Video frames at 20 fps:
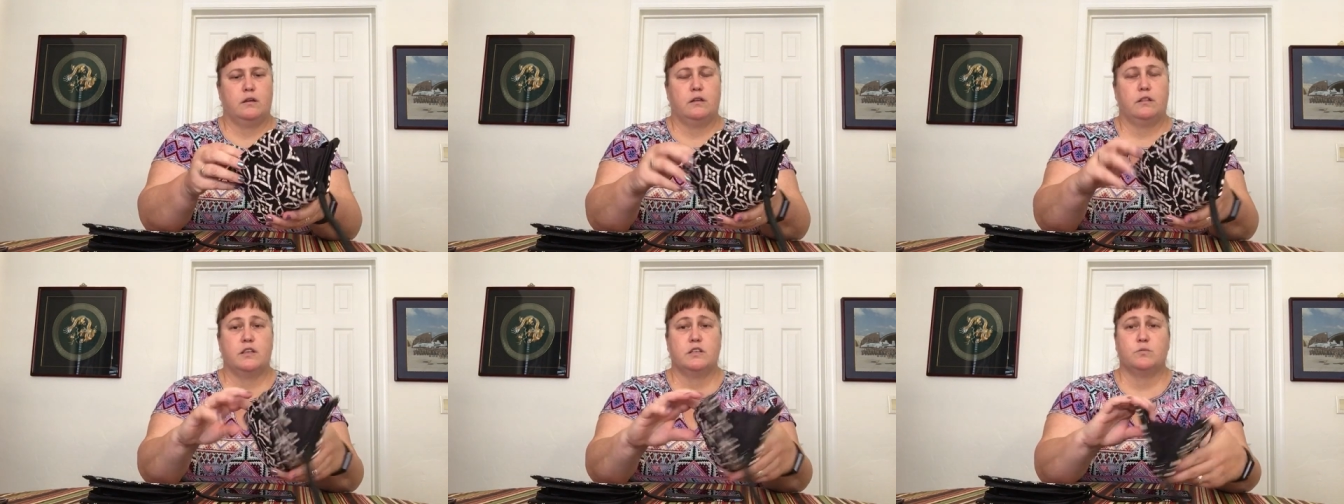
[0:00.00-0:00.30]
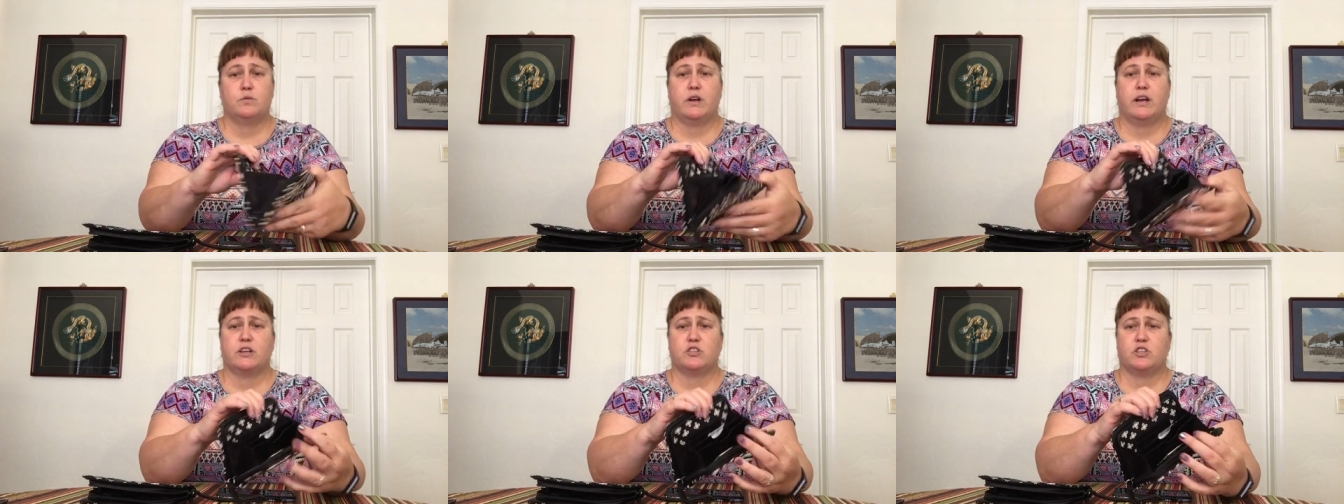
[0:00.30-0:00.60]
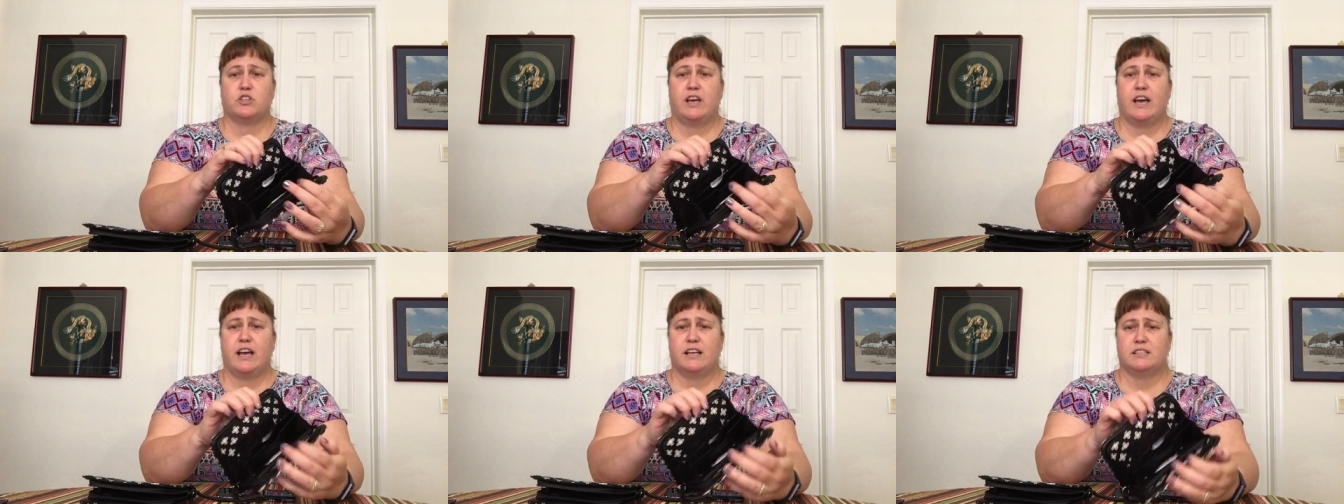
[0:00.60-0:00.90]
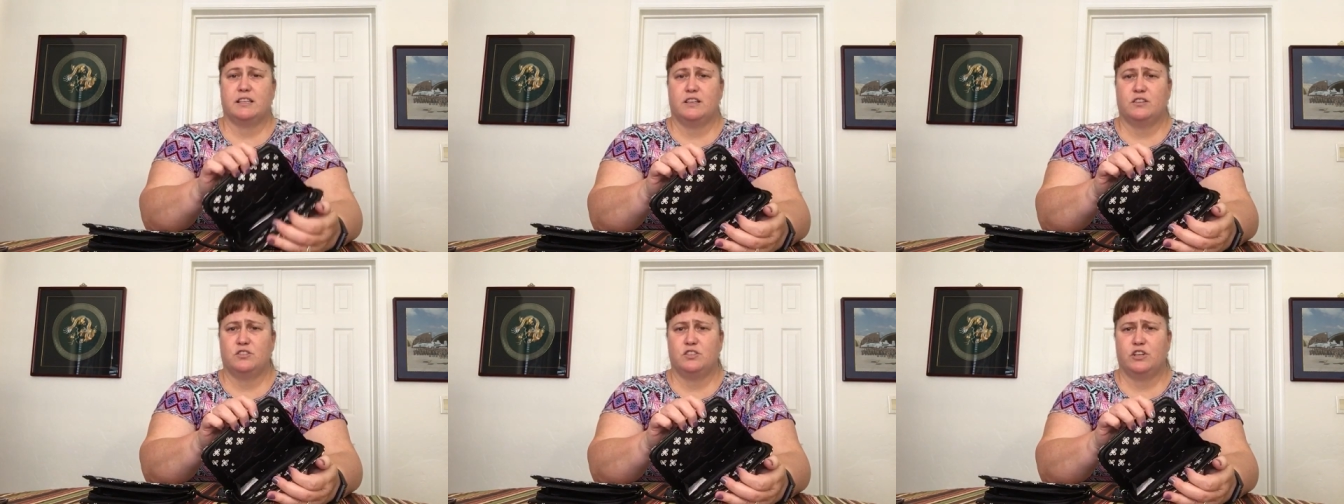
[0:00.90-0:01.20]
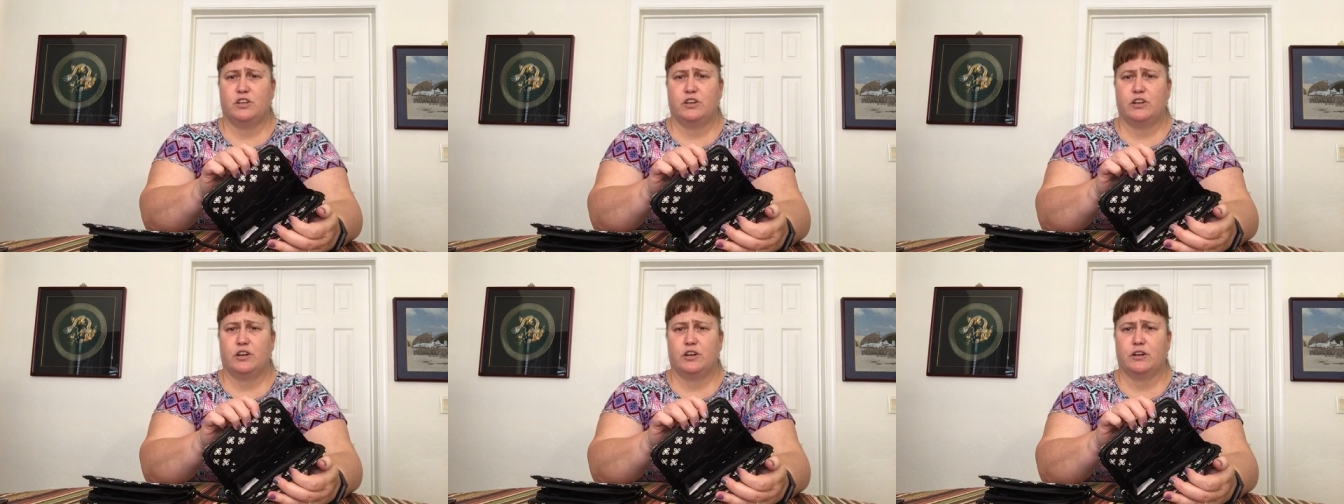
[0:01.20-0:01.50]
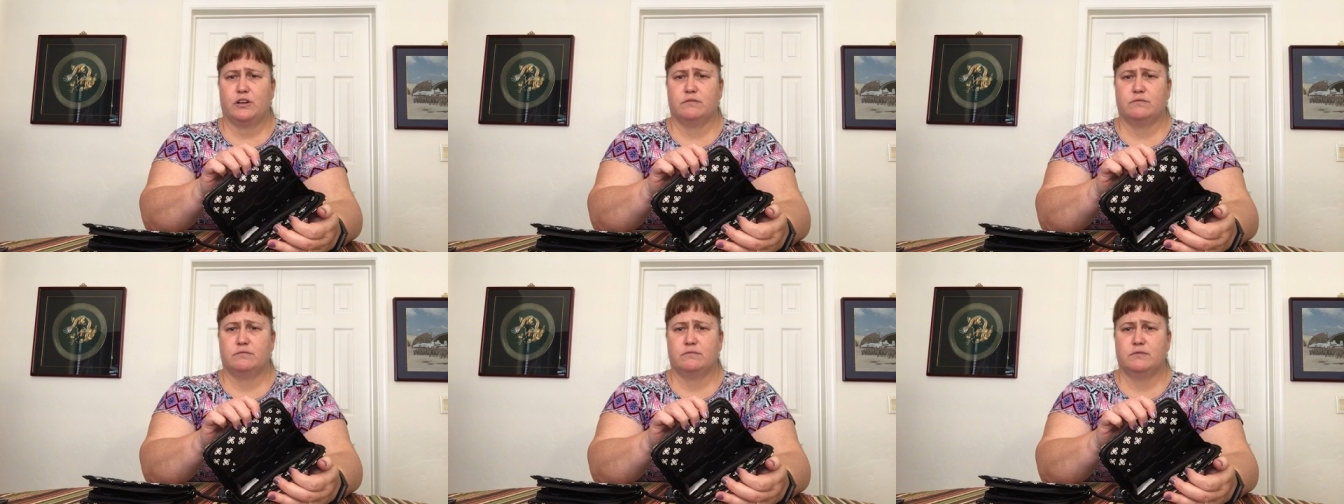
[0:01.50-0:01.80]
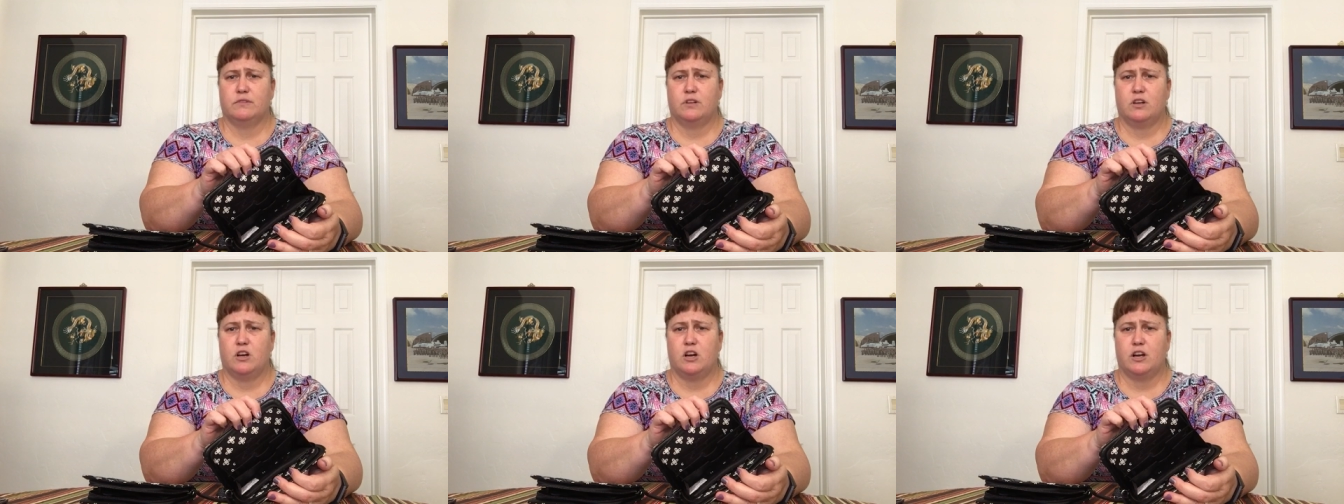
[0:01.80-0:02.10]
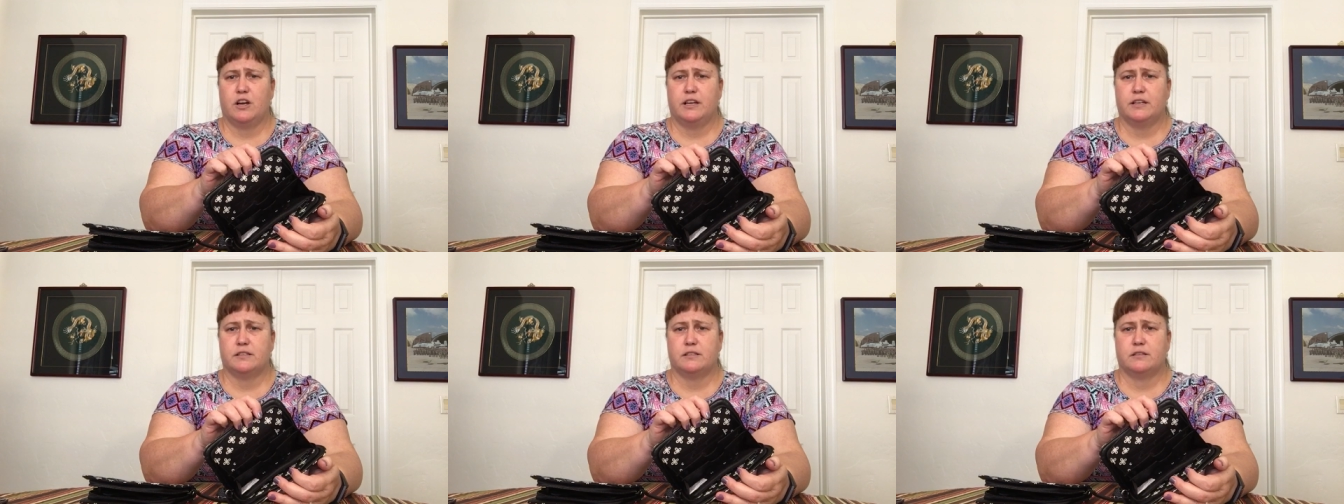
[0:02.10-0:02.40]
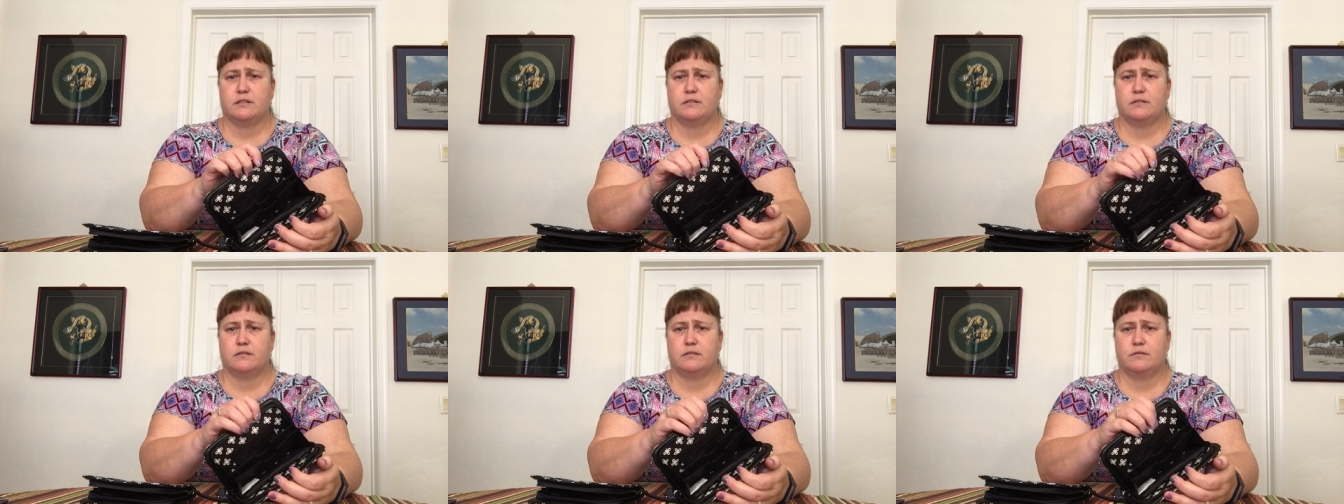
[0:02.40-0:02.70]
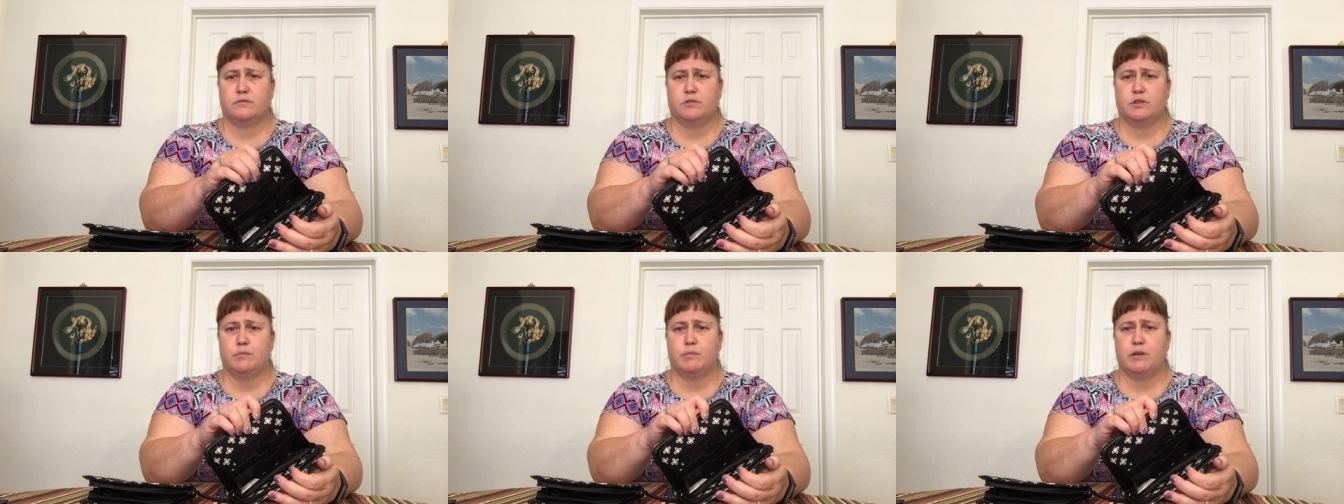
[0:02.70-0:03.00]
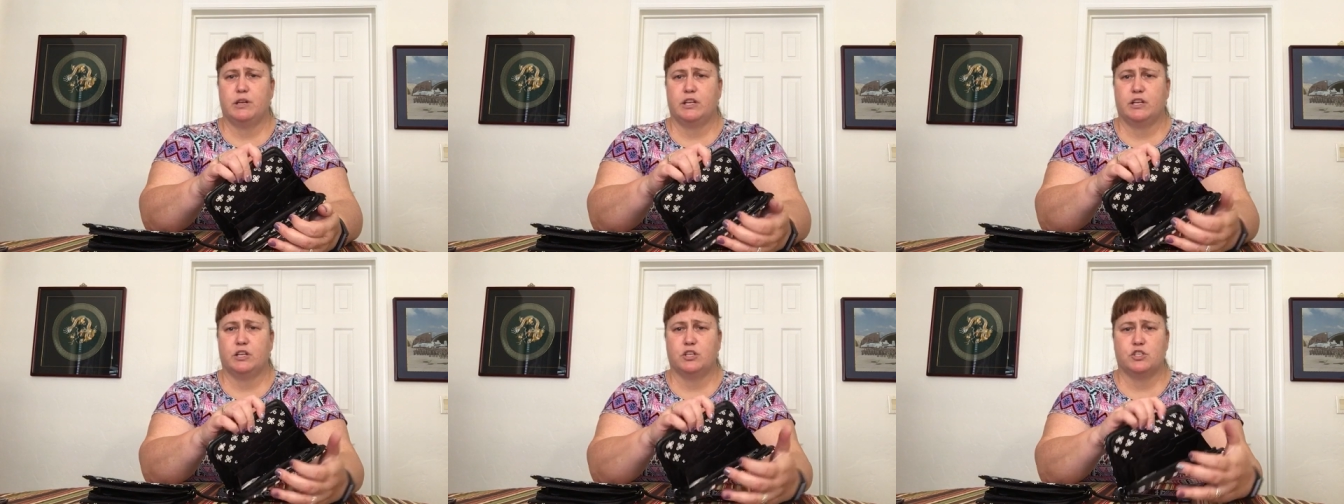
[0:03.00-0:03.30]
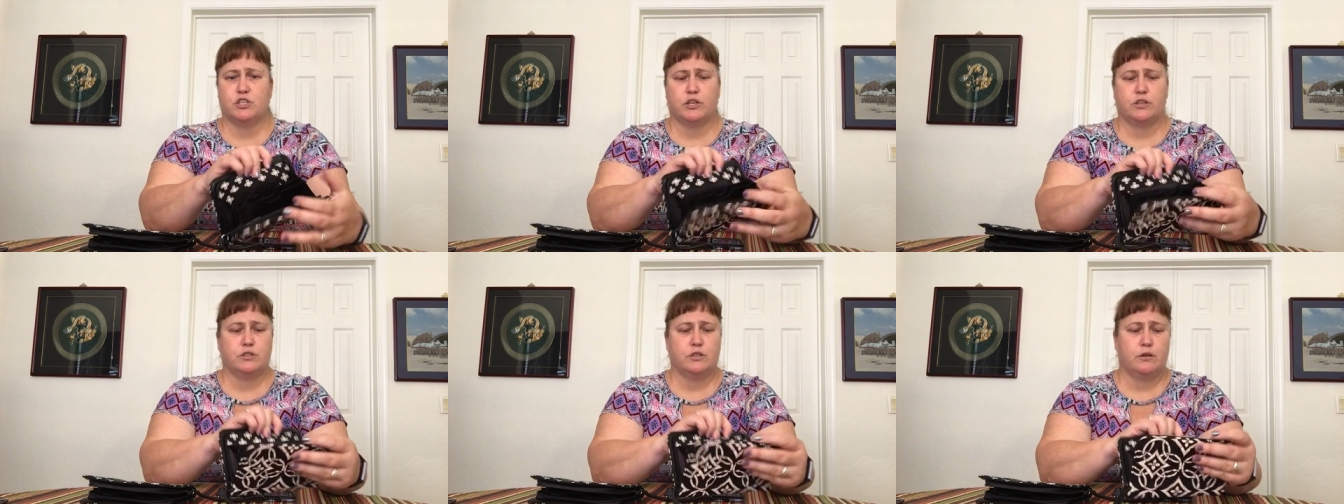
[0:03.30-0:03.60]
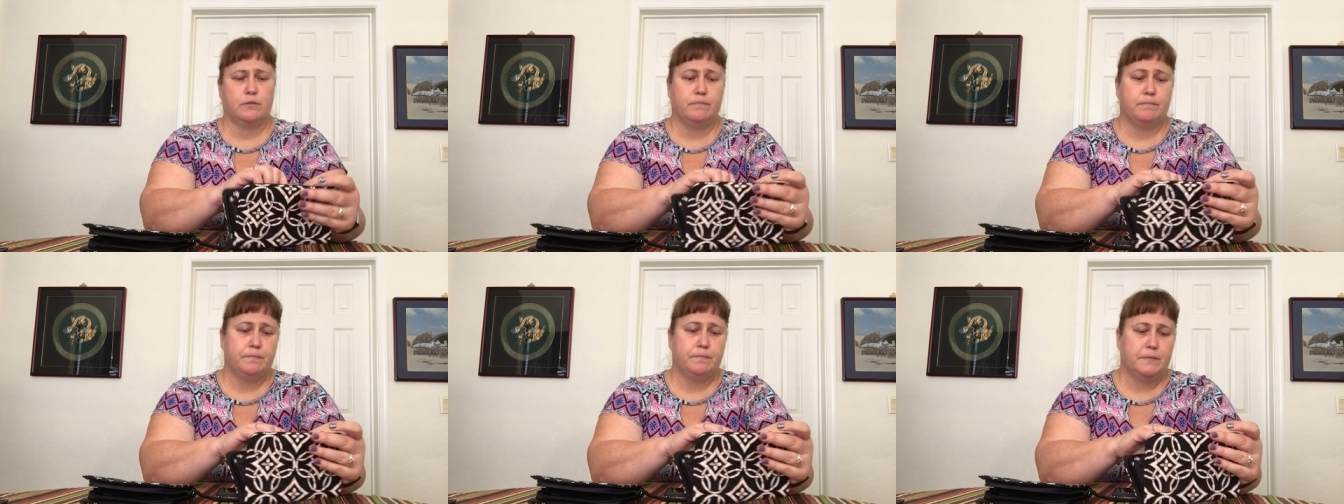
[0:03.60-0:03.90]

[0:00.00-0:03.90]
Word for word: this one actually has an interior on it with the mini concerto.